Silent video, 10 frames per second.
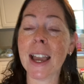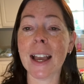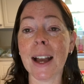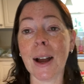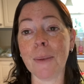
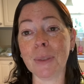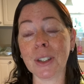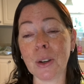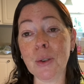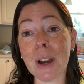Um,
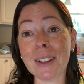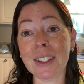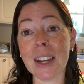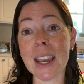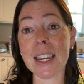so you guys
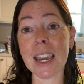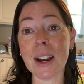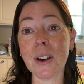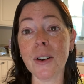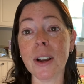take
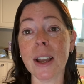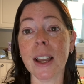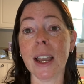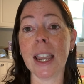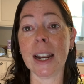care
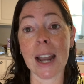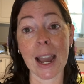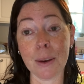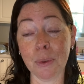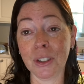and
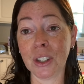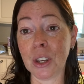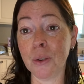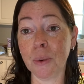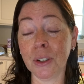I will see
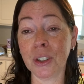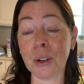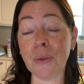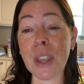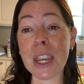you real
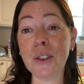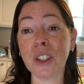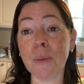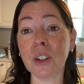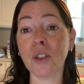soon. Thank you
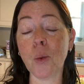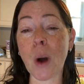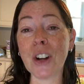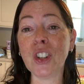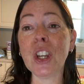so much for
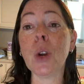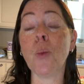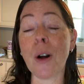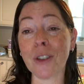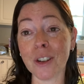watching and
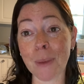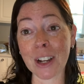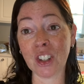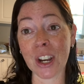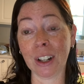welcome to my
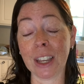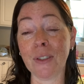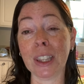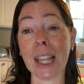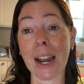channel. I have
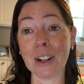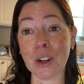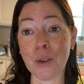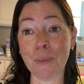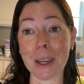a lot of
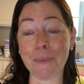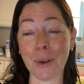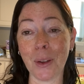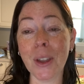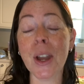new
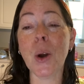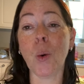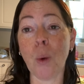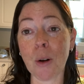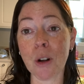people.
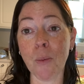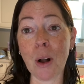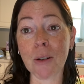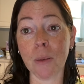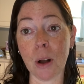Welcome,
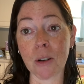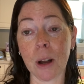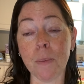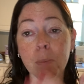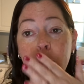welcome, welcome.